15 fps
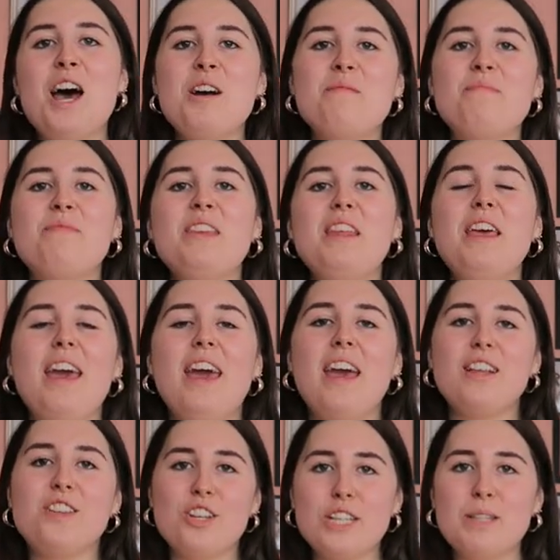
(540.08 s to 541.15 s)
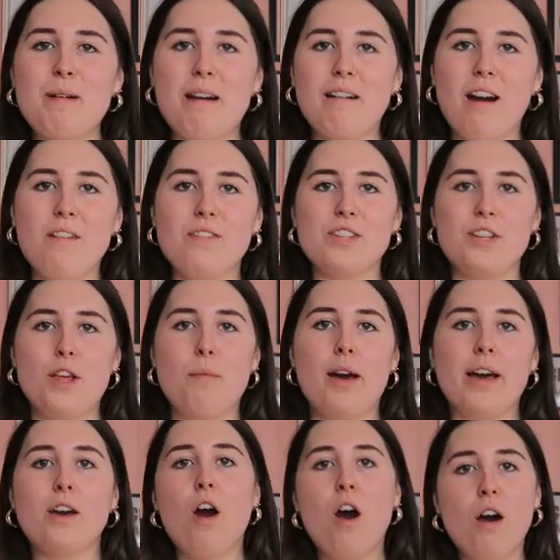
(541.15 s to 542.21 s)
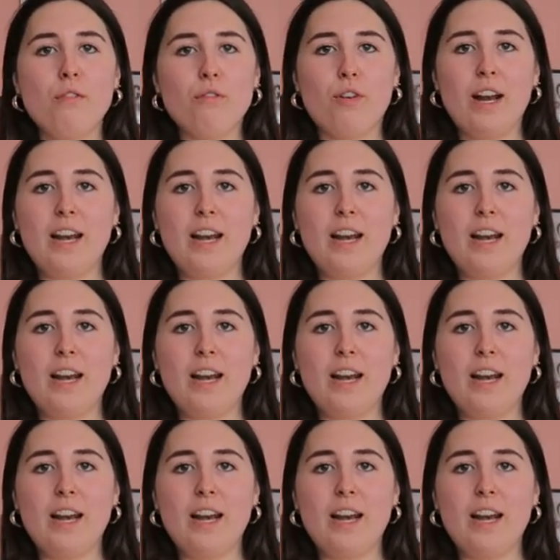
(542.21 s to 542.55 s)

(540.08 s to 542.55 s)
um, it just about covers them. I can't